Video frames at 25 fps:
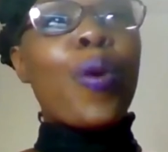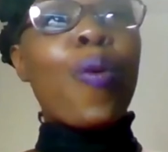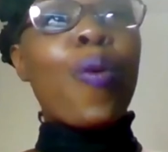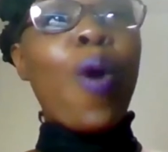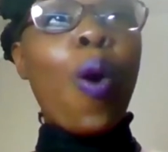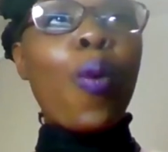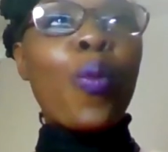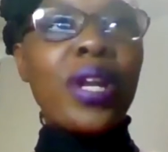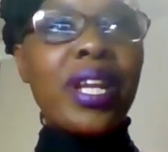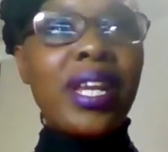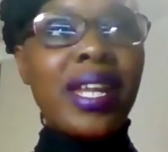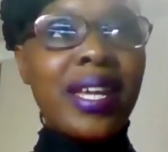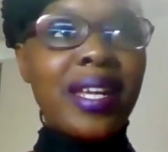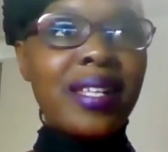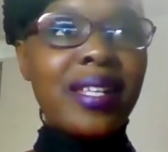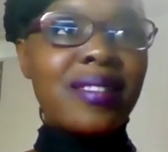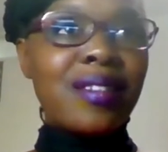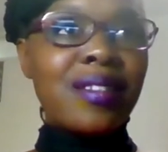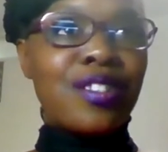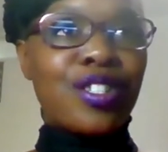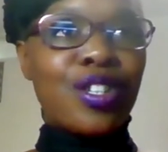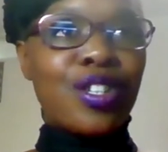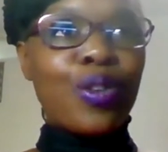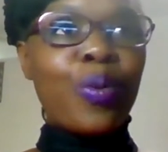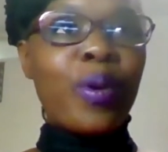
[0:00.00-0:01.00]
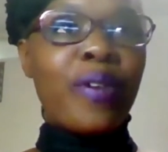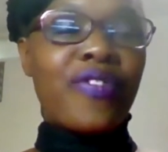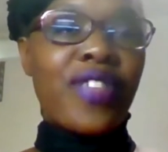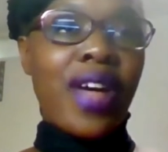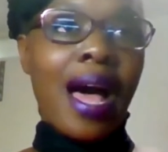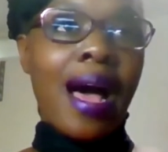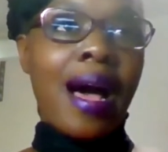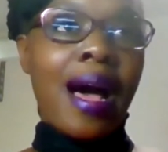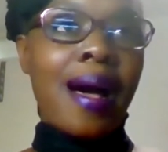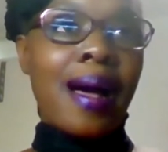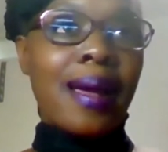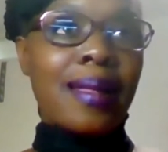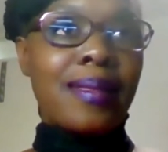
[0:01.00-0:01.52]
but what we need to do
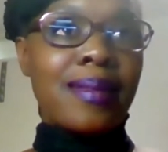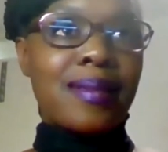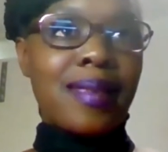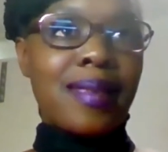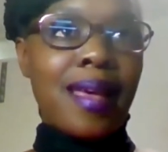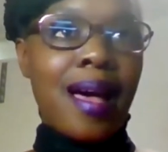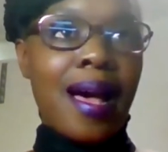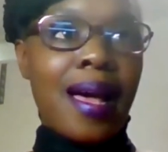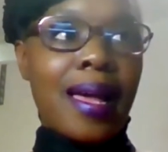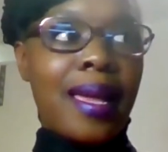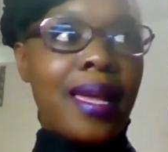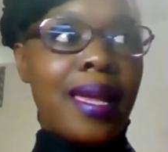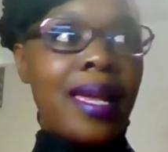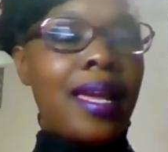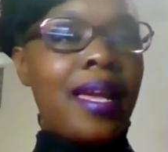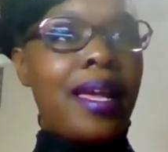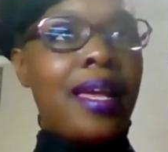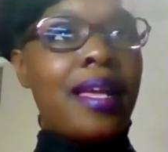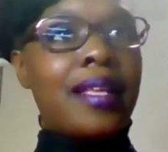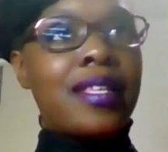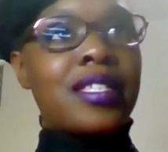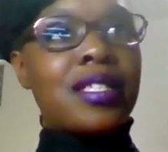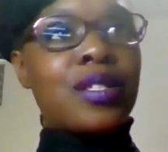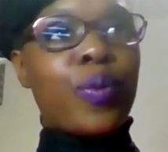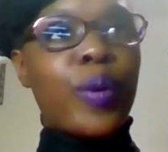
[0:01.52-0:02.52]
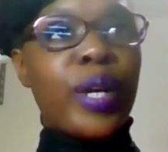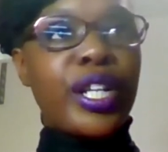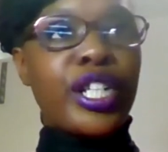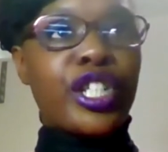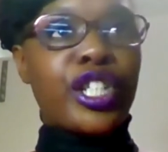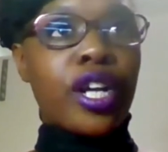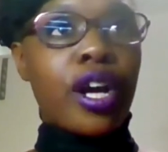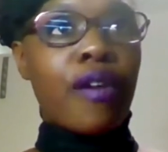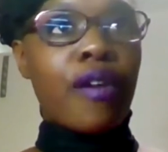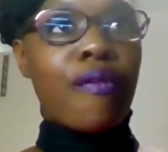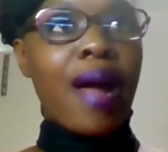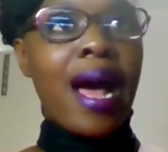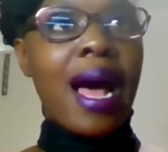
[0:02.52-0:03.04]
with that hindsight is
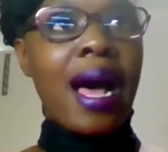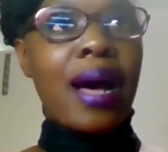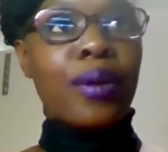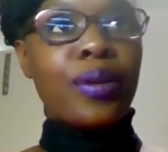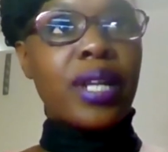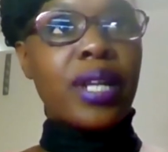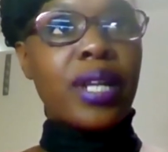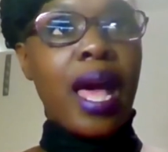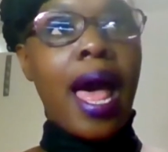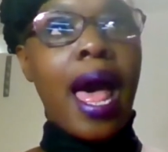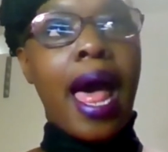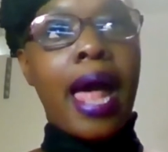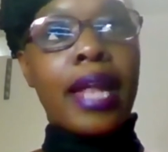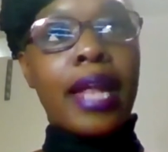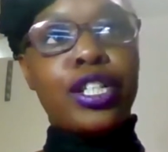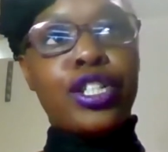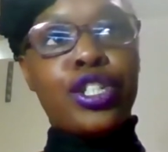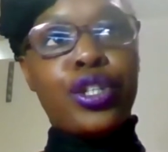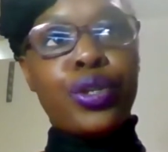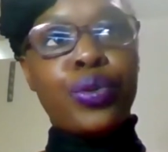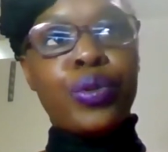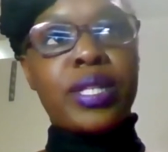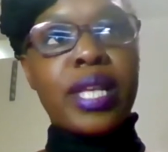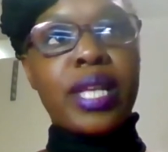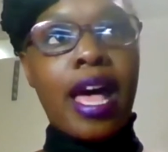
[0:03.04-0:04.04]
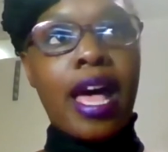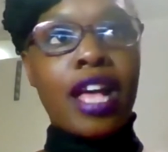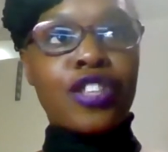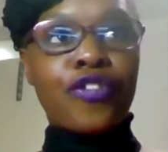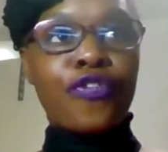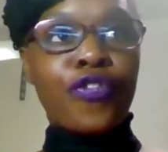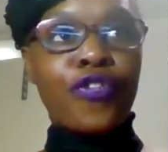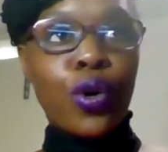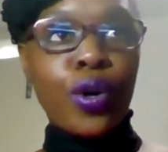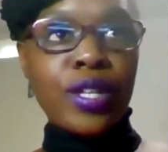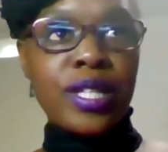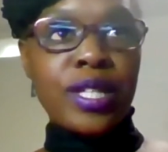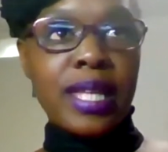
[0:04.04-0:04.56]
switch it around and use it
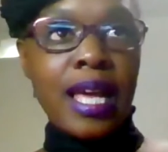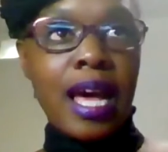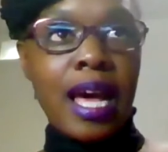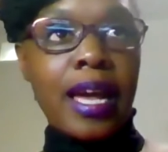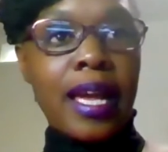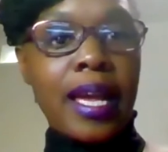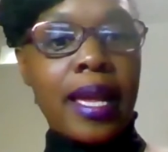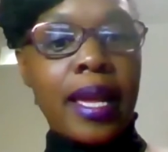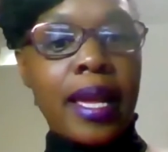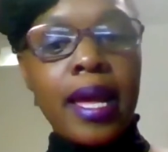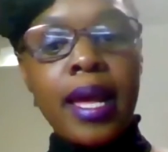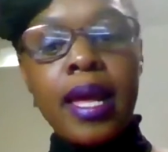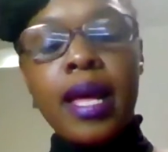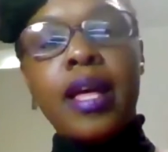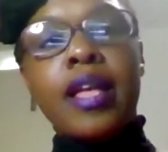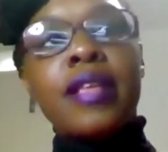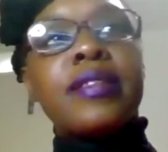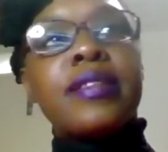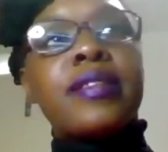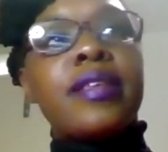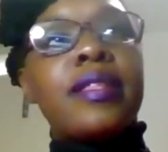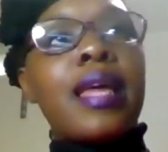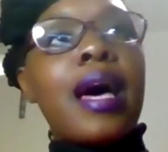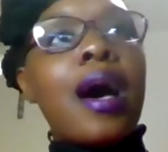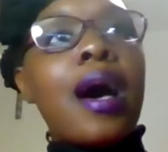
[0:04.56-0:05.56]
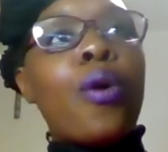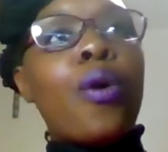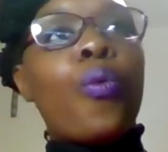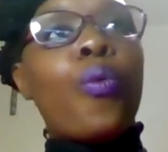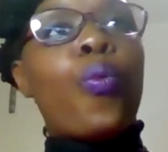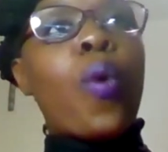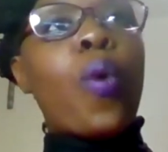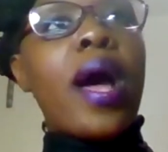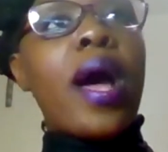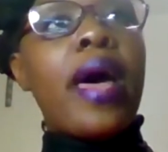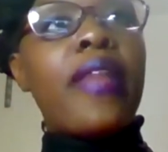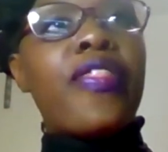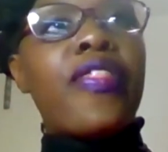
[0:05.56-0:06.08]
as foresight, so that
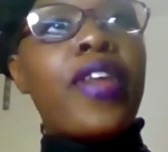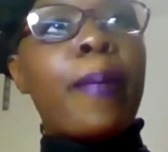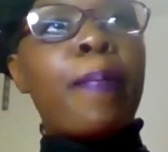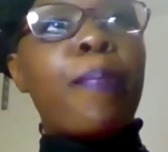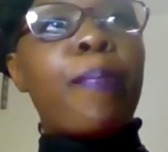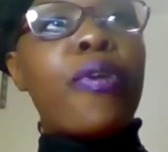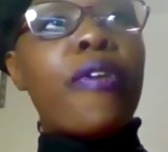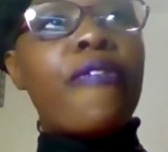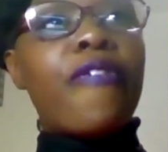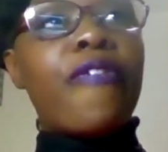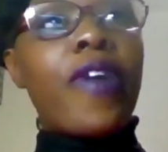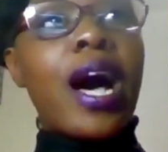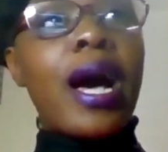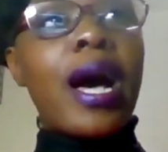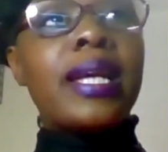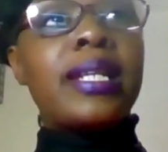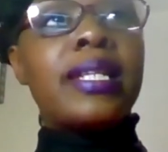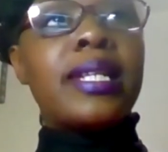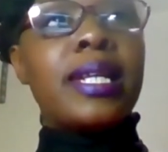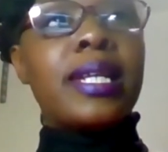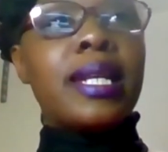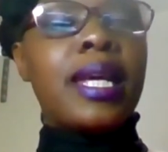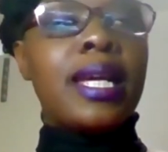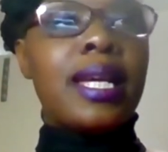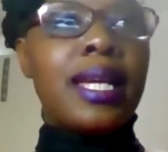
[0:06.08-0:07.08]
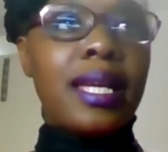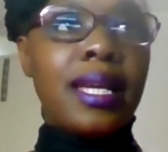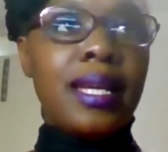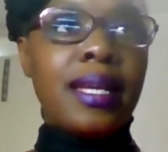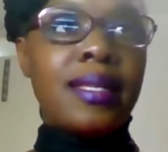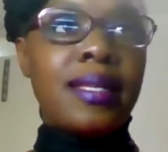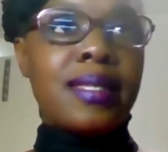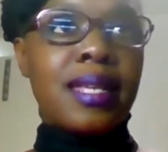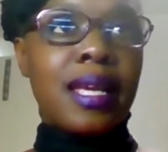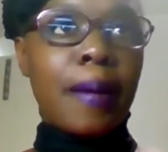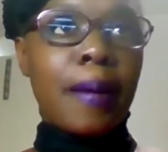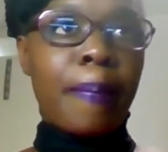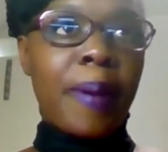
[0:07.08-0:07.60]
we're then providing an
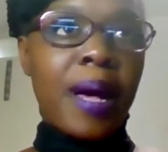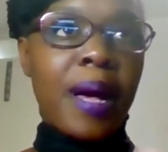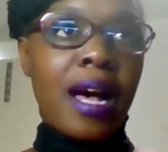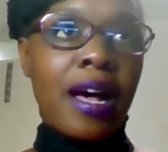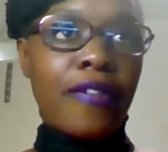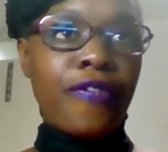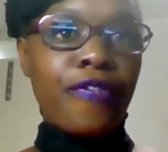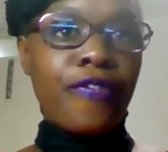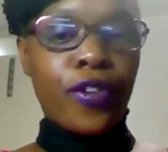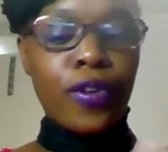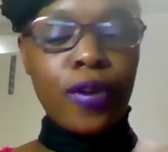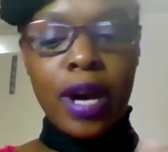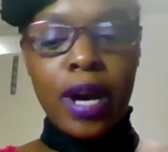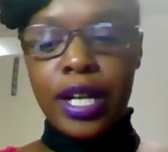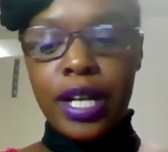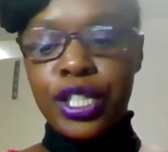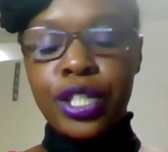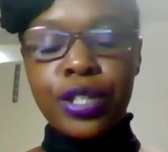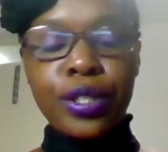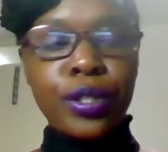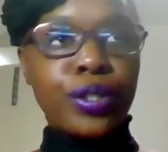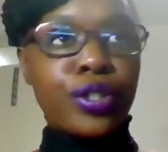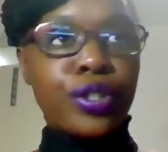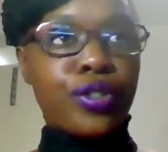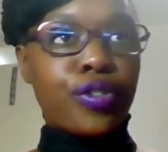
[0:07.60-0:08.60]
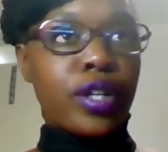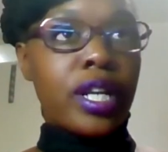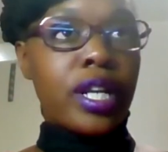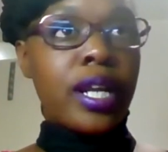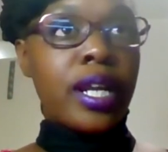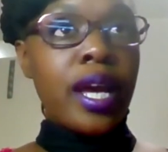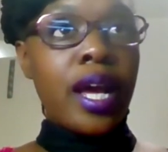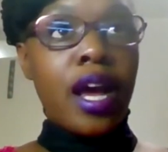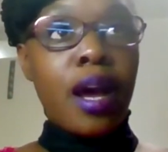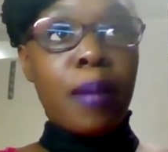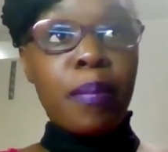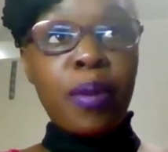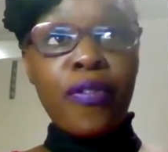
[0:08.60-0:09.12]
easier path for our
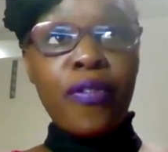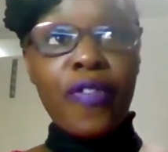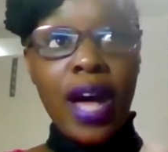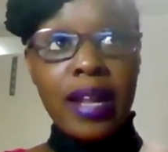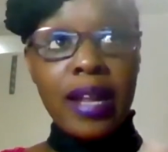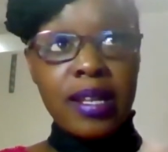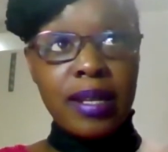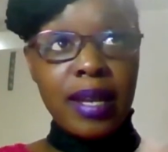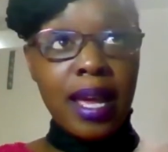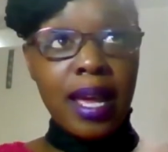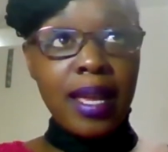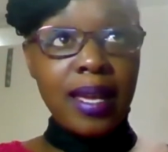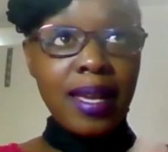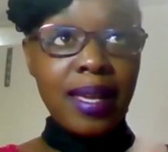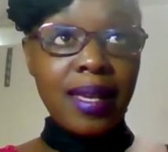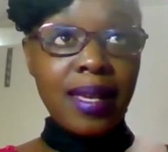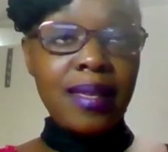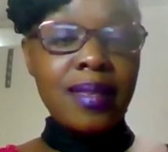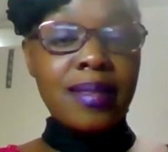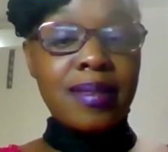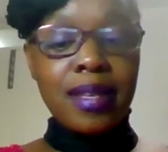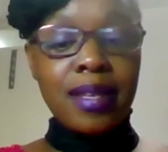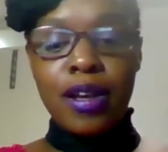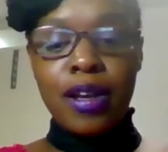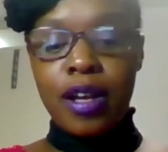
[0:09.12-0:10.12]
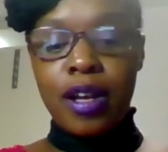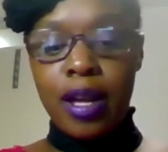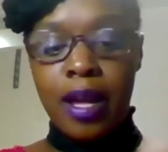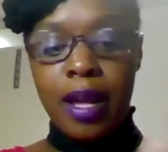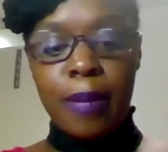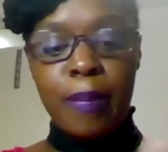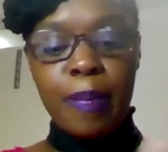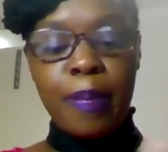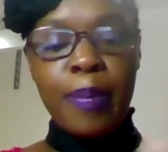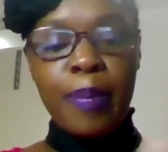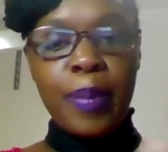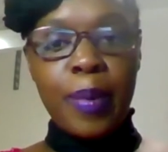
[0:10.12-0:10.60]
children, providing an easier